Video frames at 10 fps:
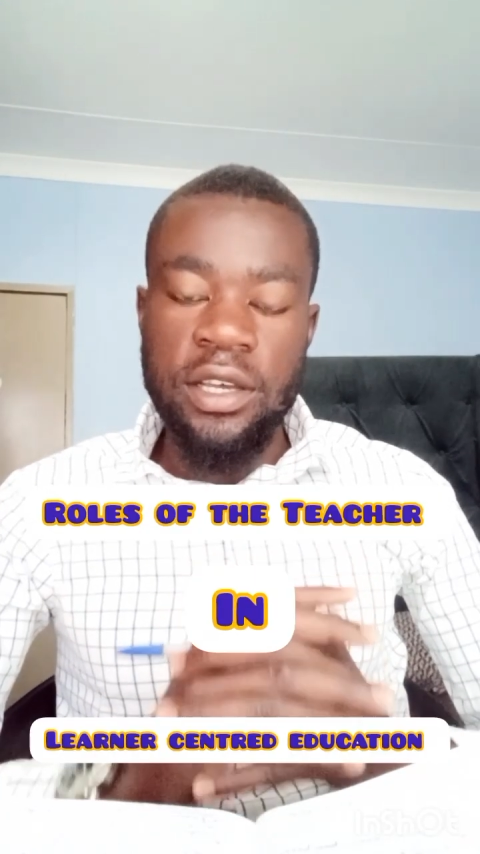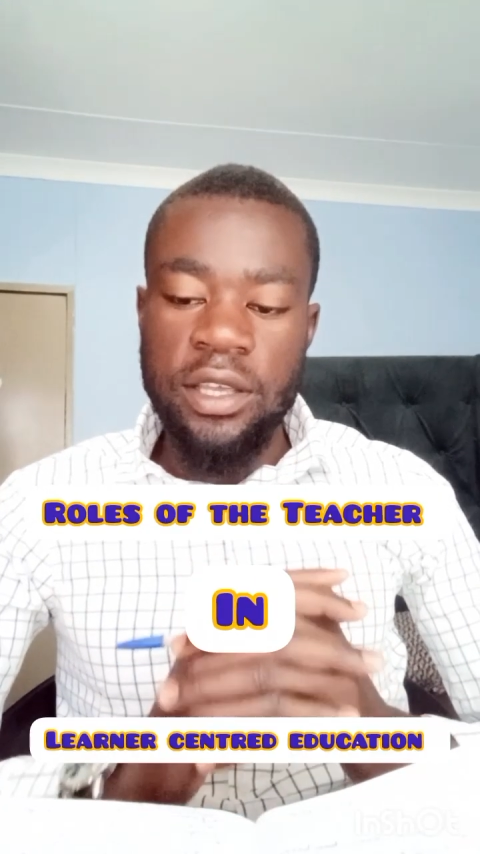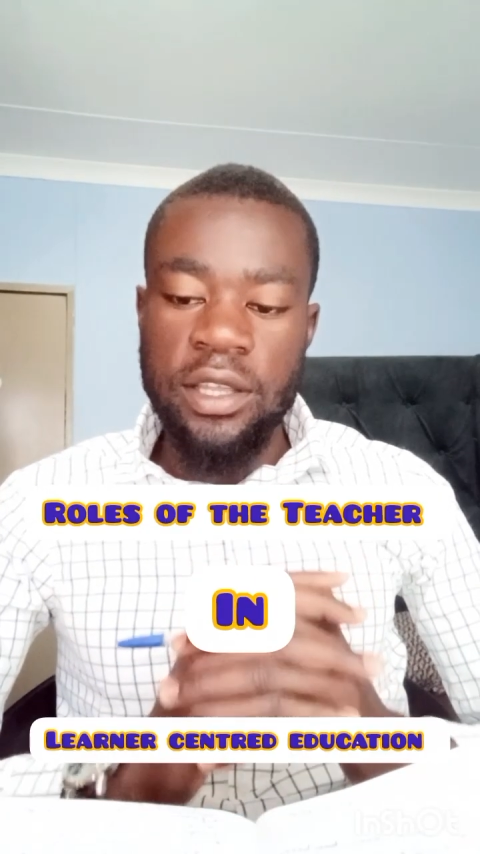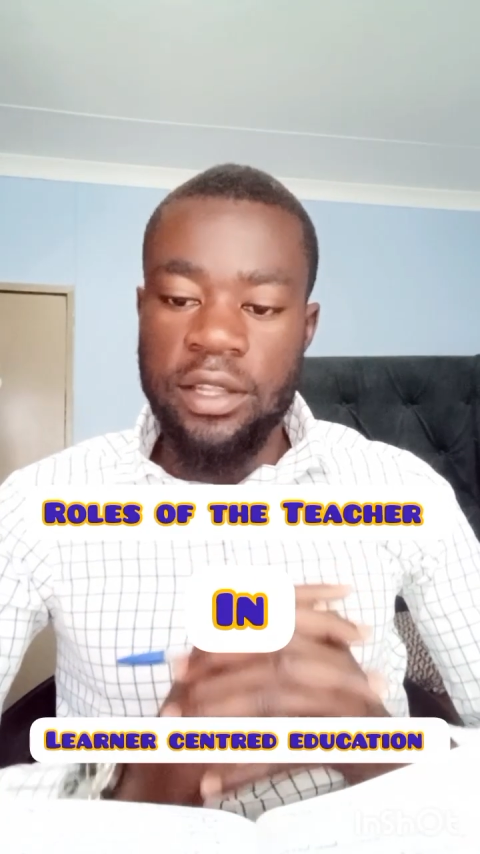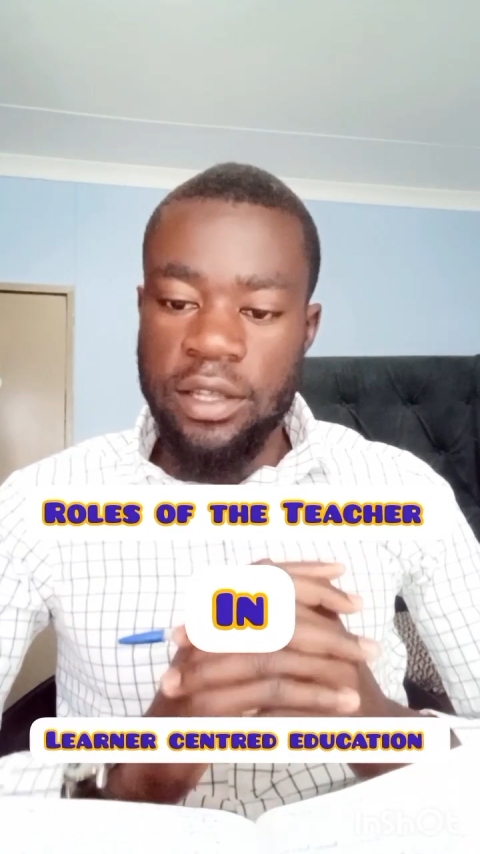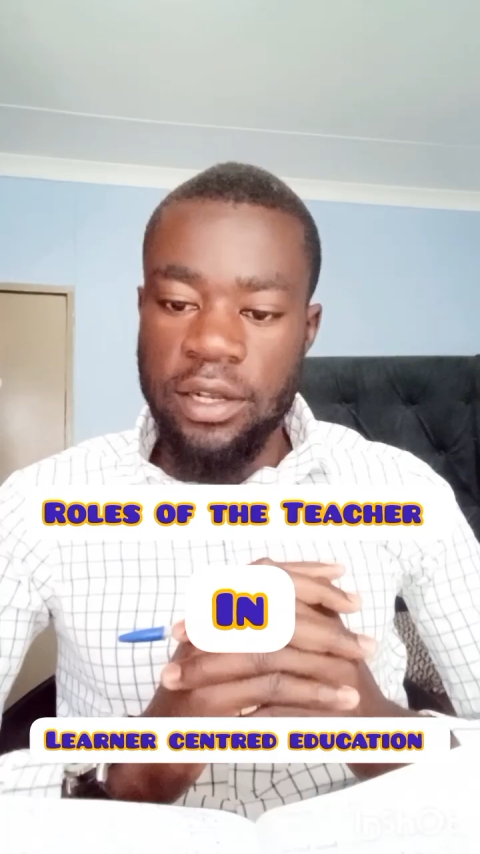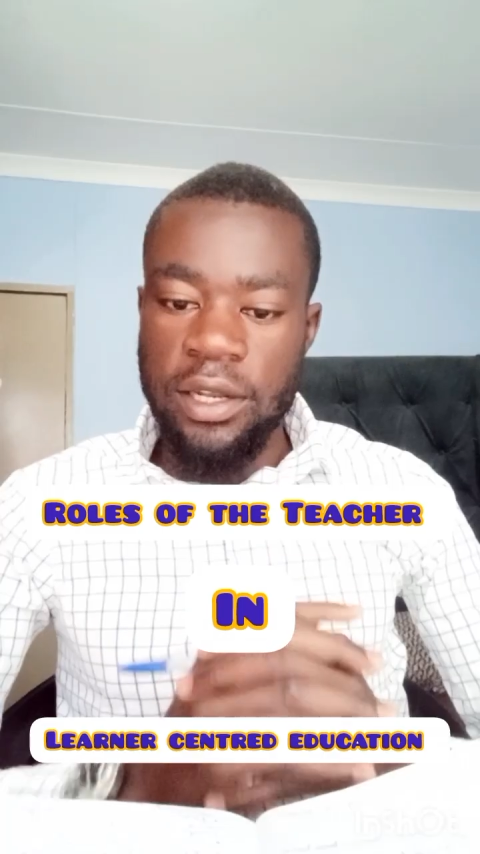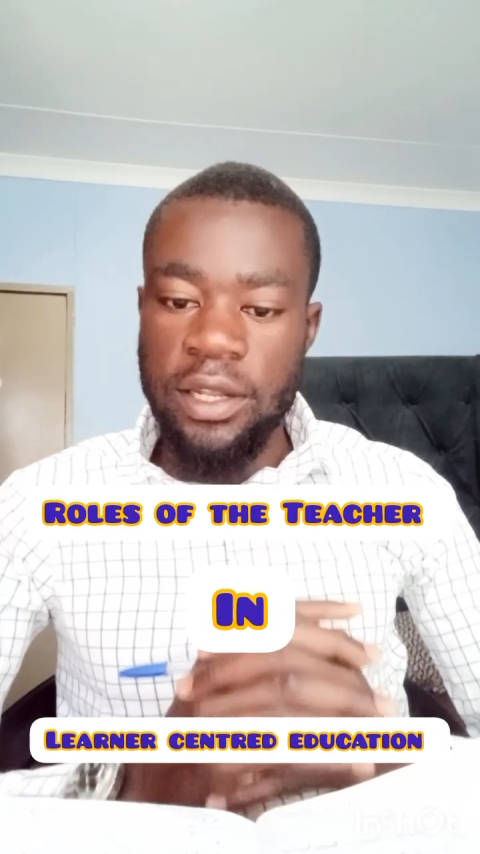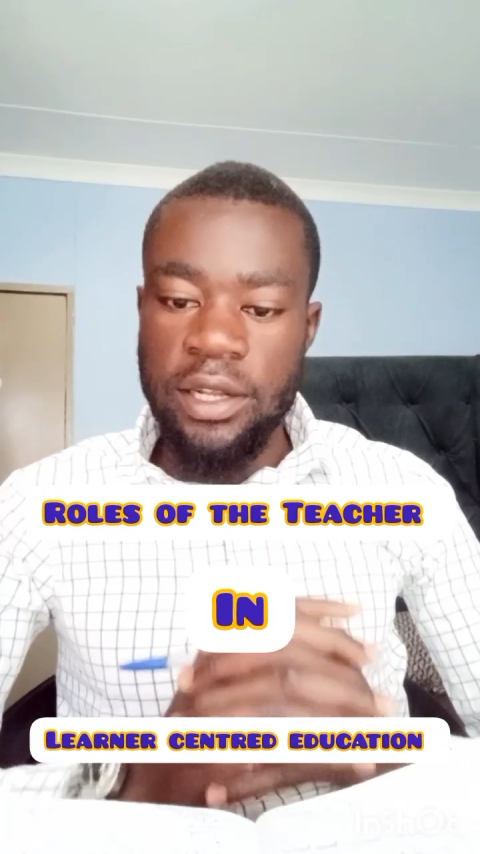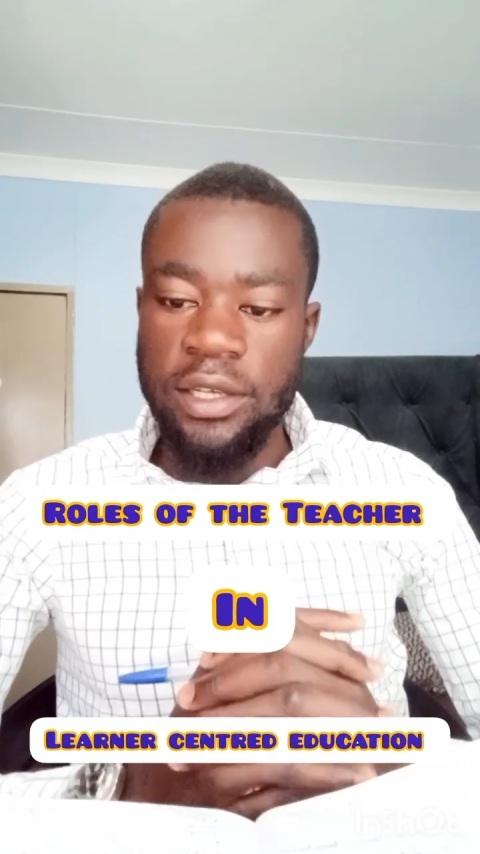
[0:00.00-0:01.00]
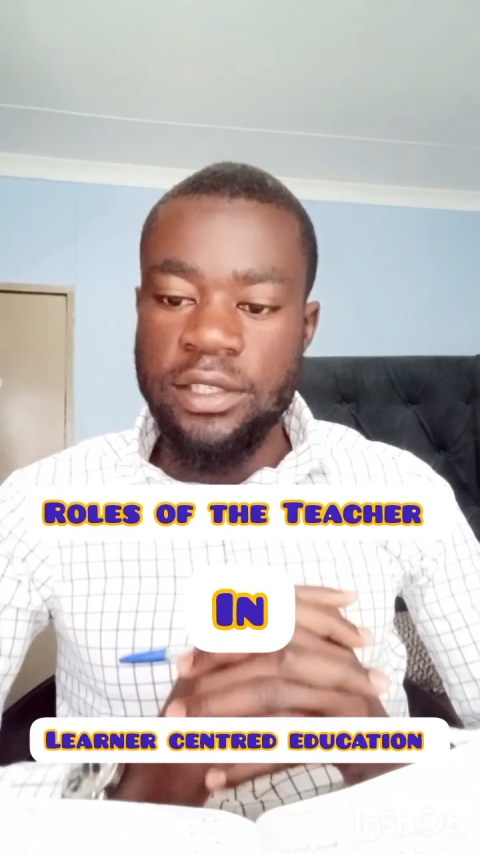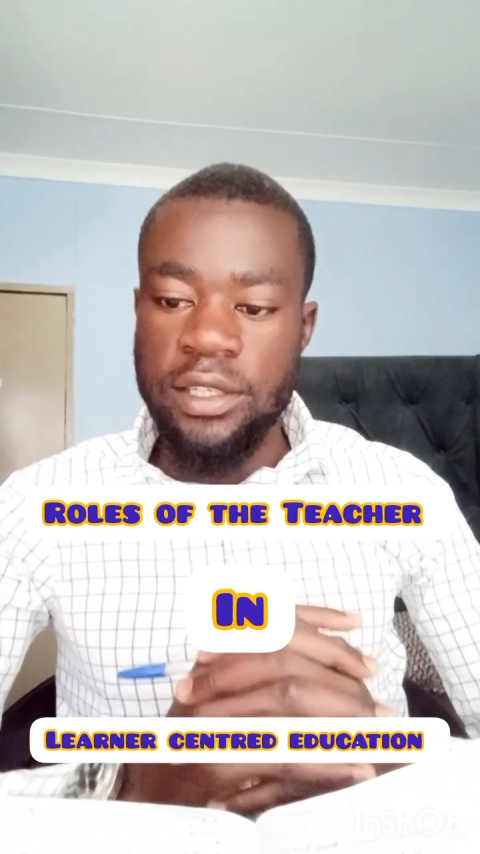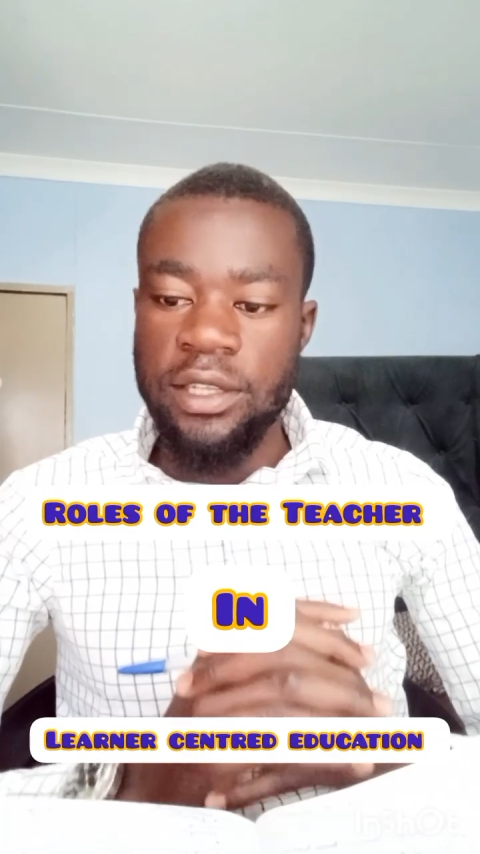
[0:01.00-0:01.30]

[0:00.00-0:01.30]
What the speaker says: in the learner-centered